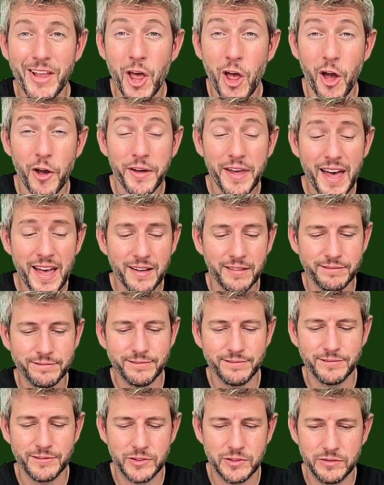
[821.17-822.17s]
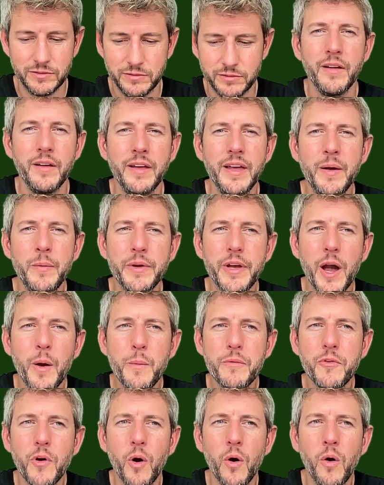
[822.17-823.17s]
Okay, here we go. We've
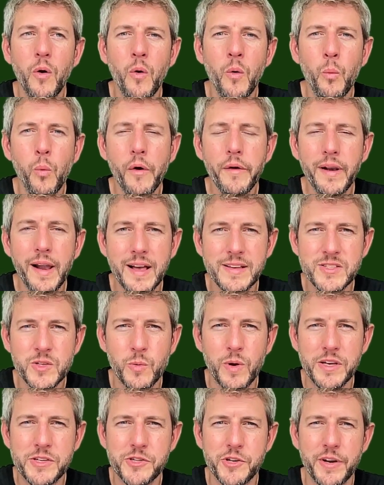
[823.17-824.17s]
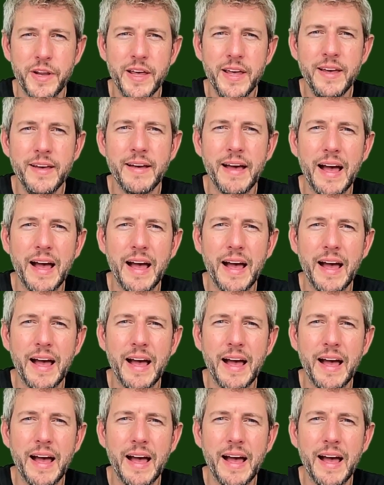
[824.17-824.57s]
got one last question here,